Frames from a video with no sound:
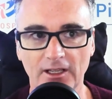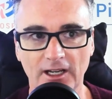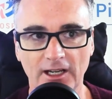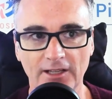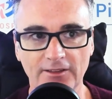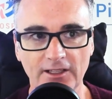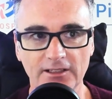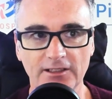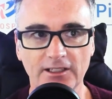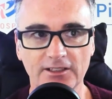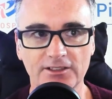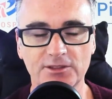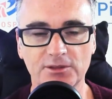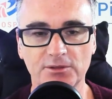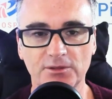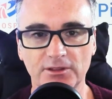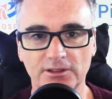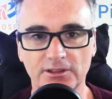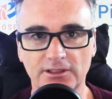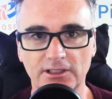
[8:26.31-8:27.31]
I think that's
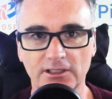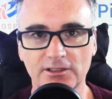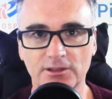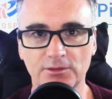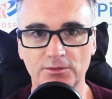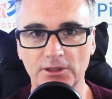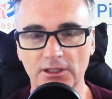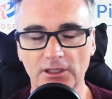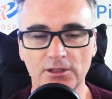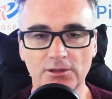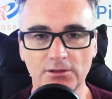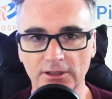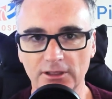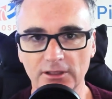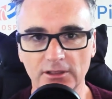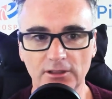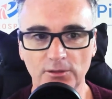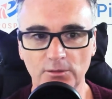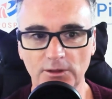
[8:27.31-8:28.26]
that's a really critical